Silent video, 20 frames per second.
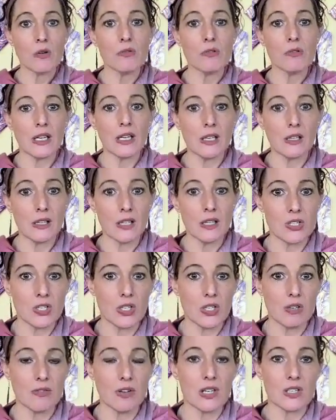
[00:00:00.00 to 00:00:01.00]

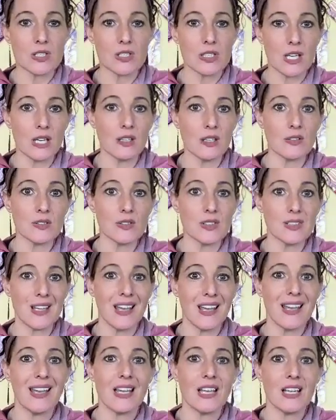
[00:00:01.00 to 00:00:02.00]
regulation of ourselves
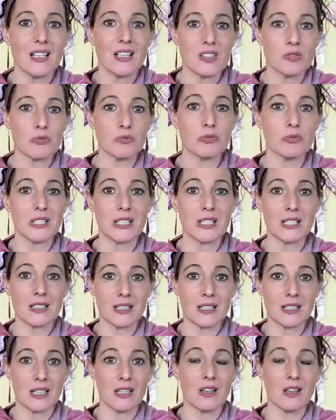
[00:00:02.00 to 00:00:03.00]
is
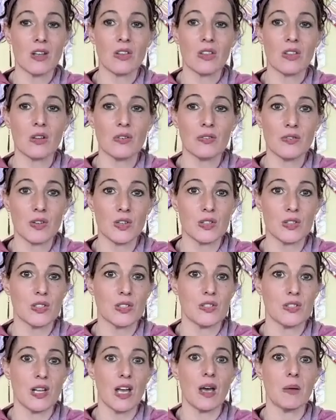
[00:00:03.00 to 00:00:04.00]
really the
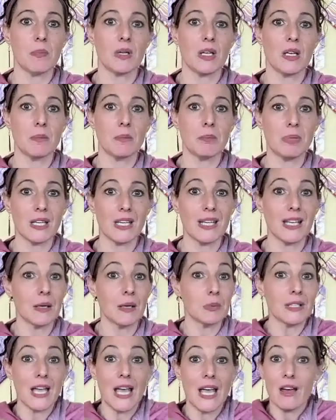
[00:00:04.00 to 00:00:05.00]
first step in being
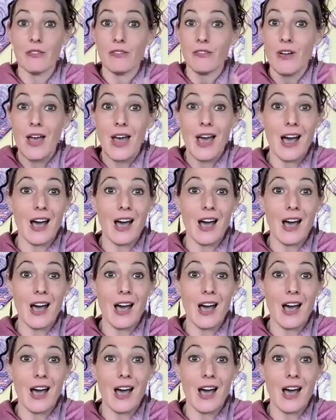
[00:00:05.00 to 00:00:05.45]
able to have